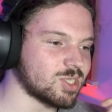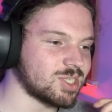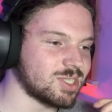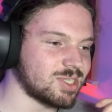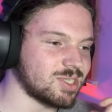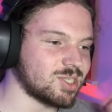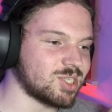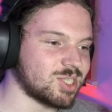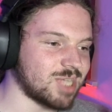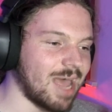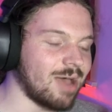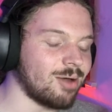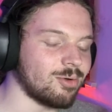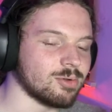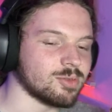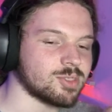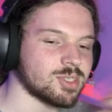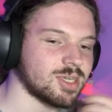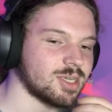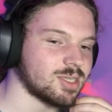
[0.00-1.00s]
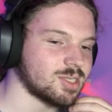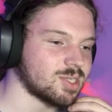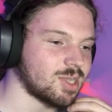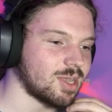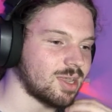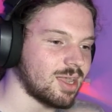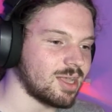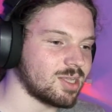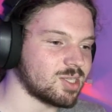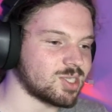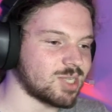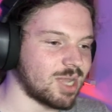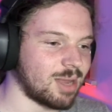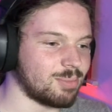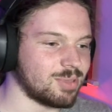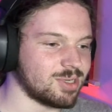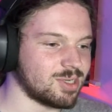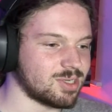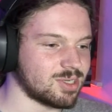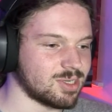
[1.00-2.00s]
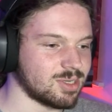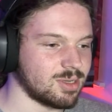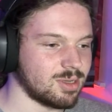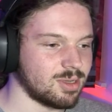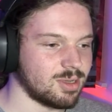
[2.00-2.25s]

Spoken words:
sells. It's like established.